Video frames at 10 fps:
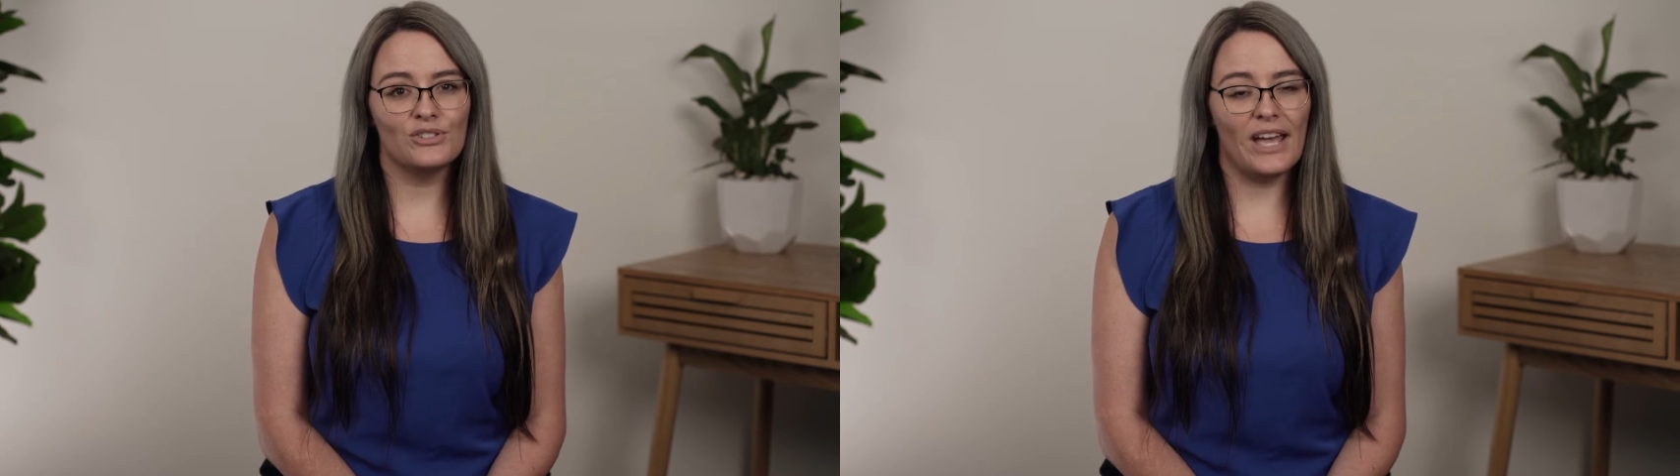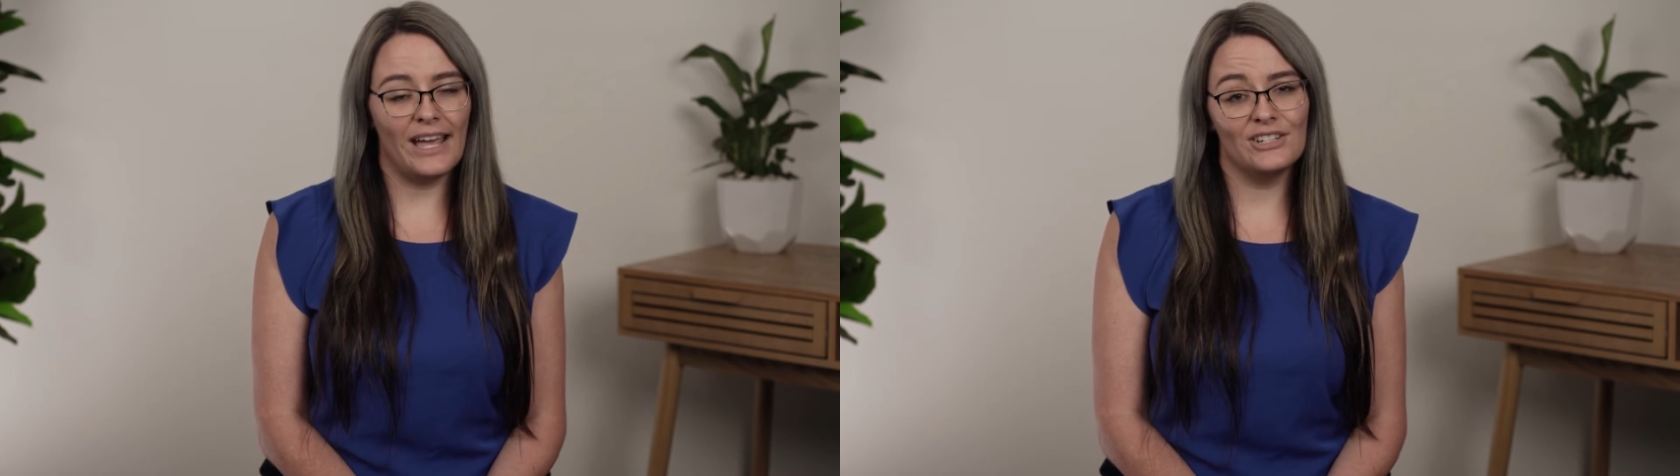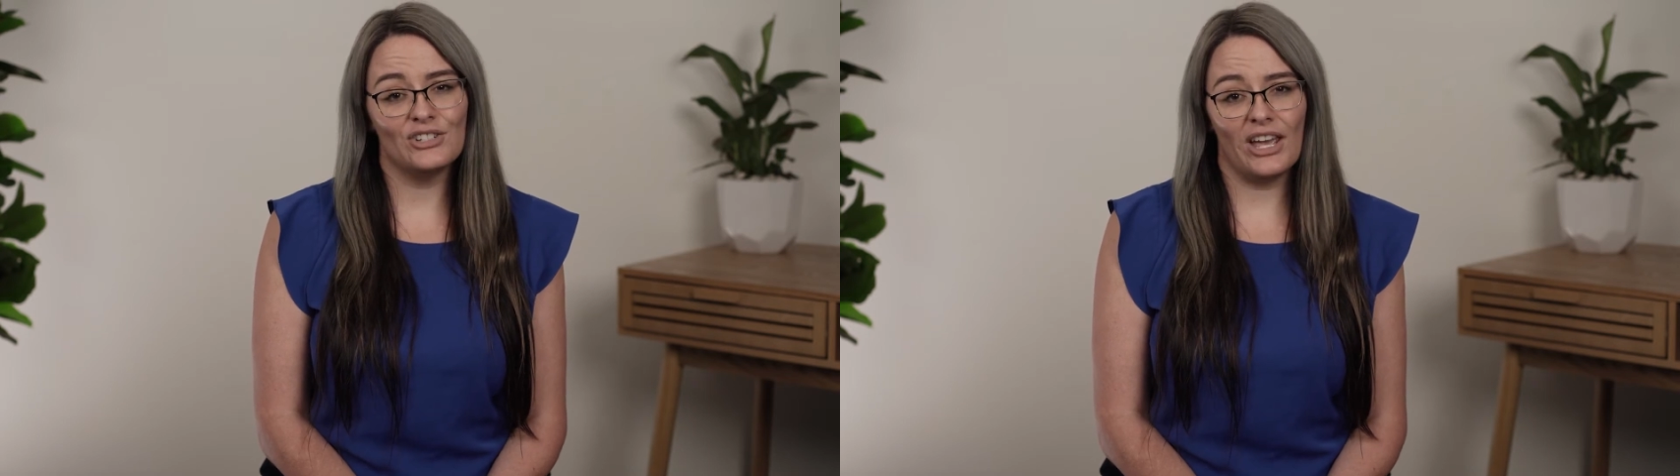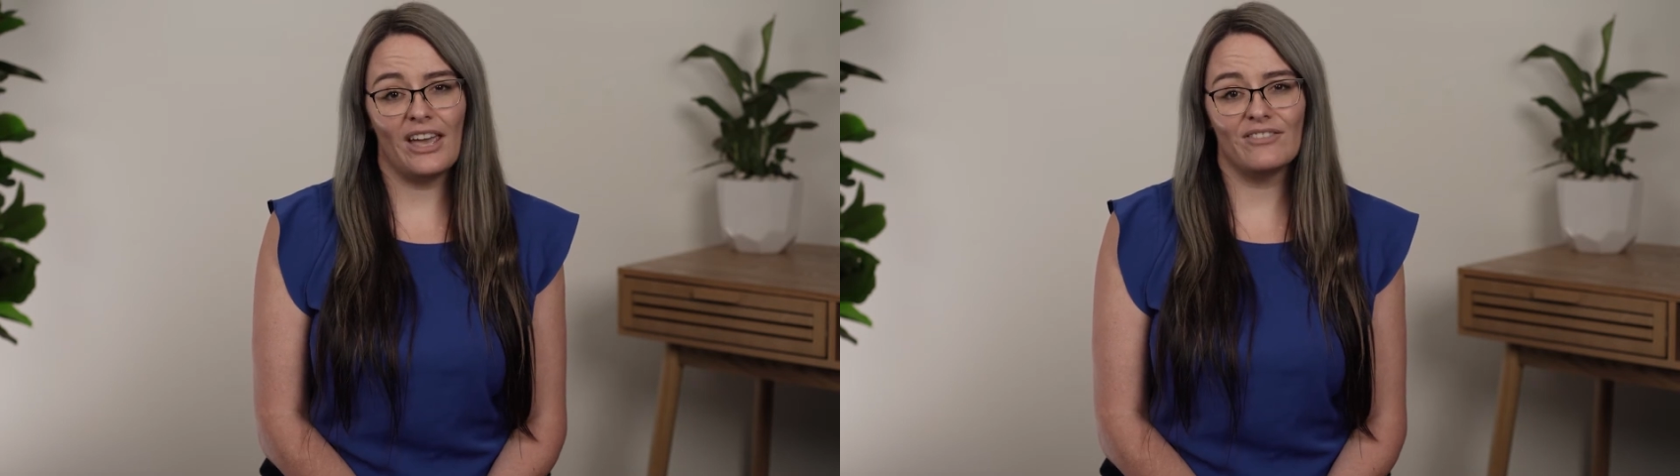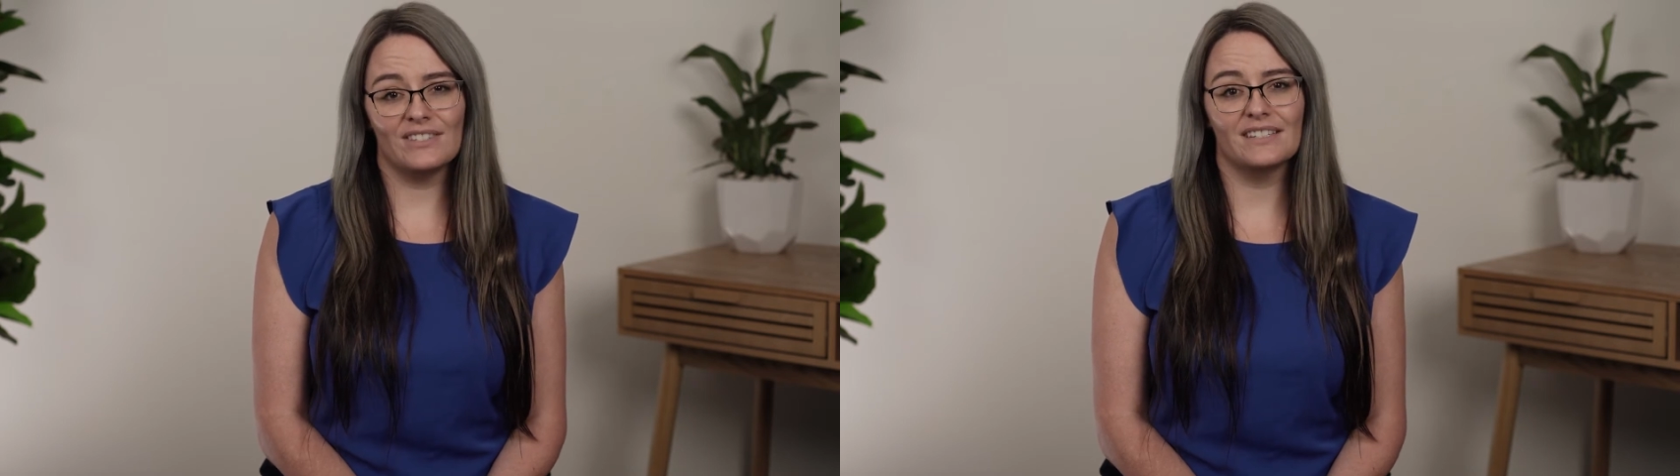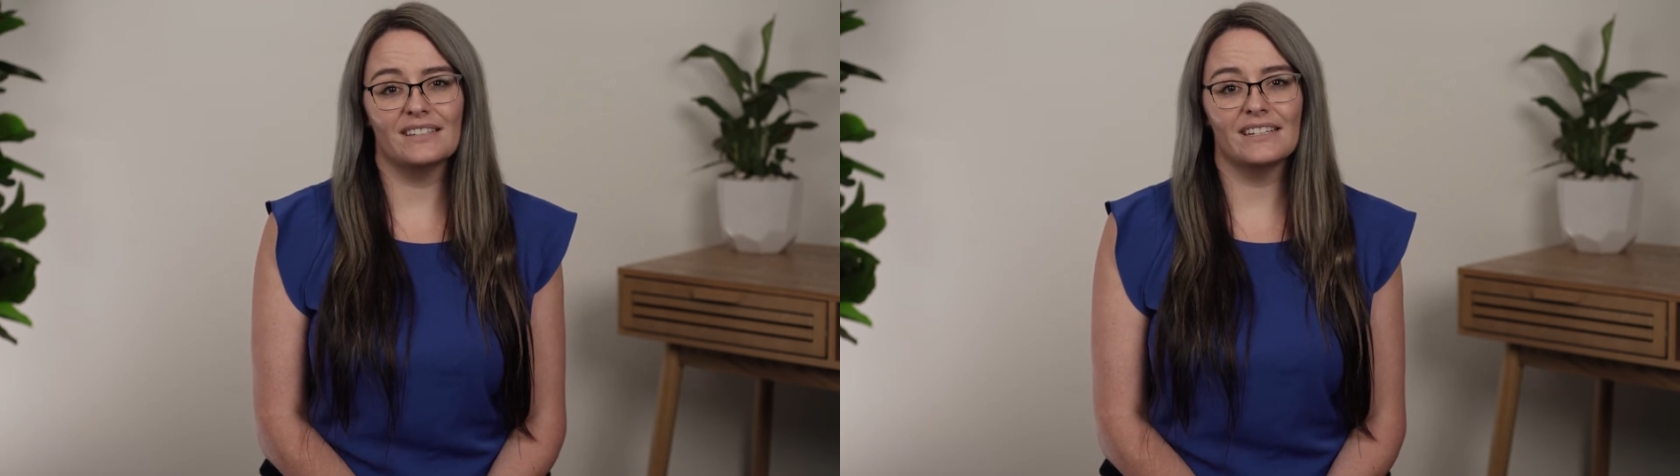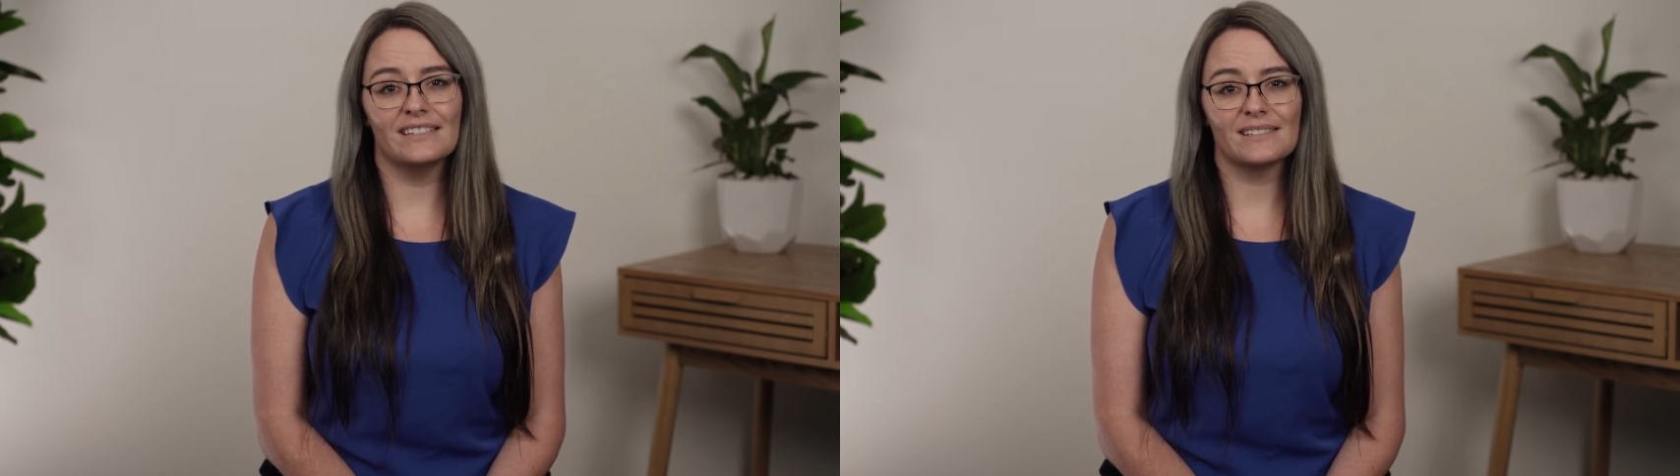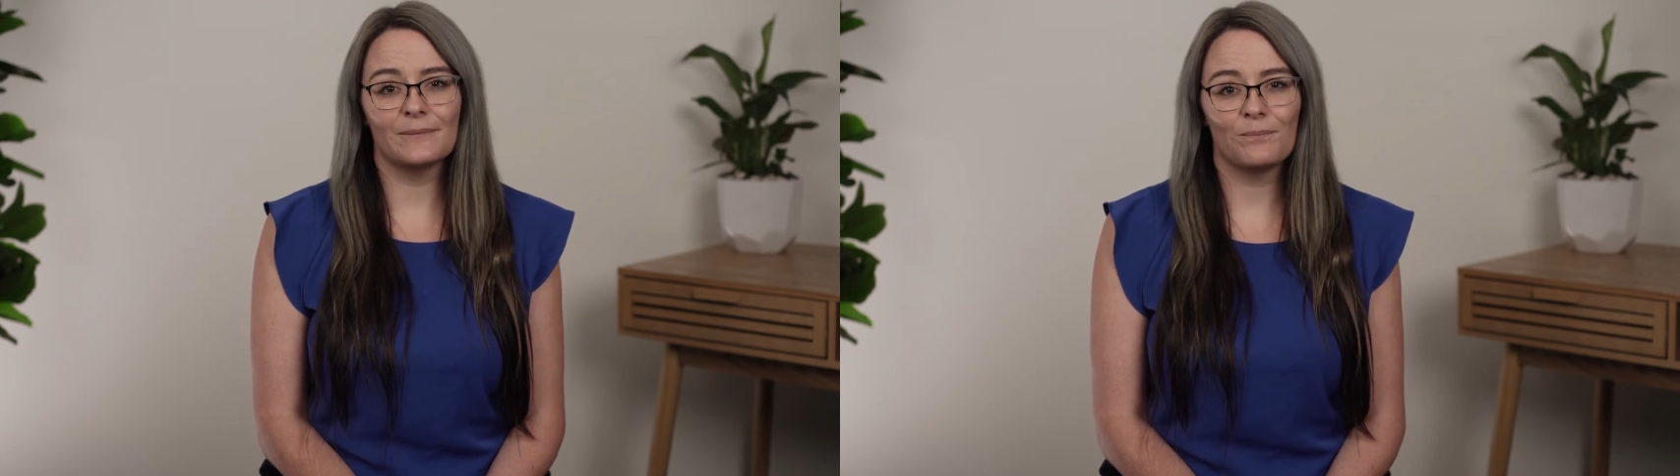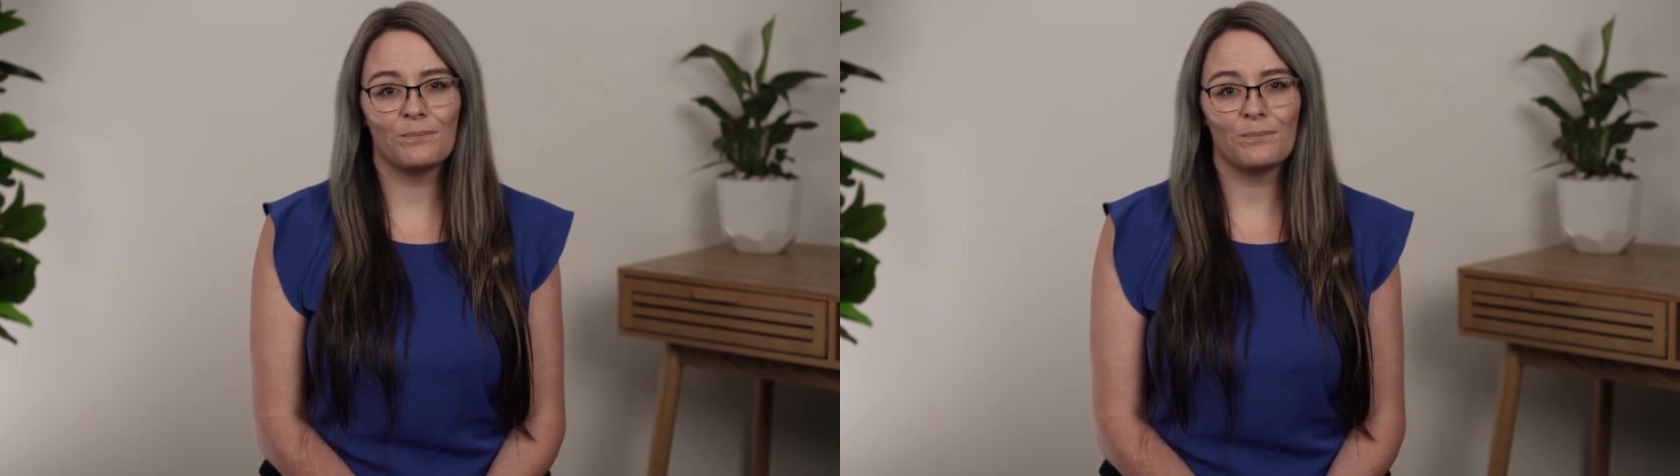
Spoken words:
to aged care facilities.